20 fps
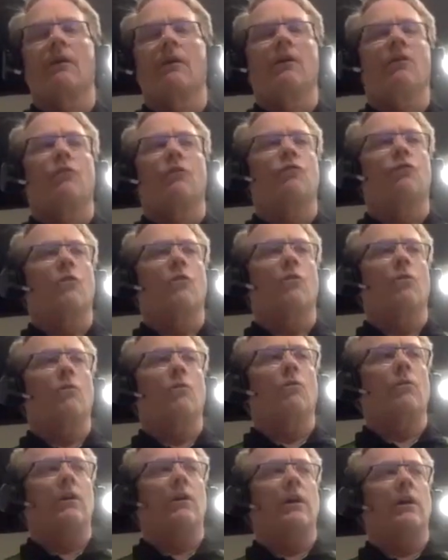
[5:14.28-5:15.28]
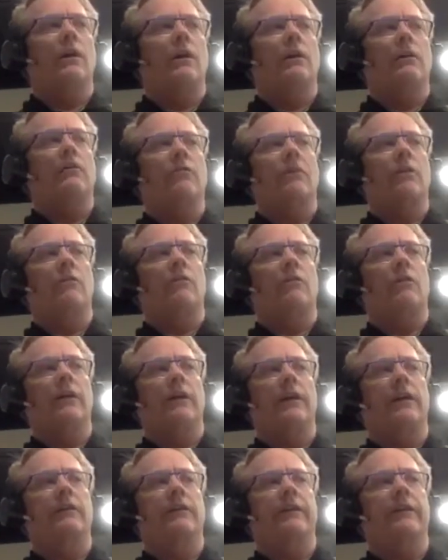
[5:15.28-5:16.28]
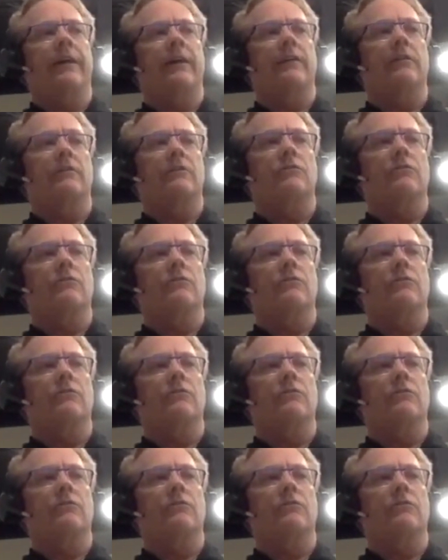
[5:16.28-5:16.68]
So how does that all hang together?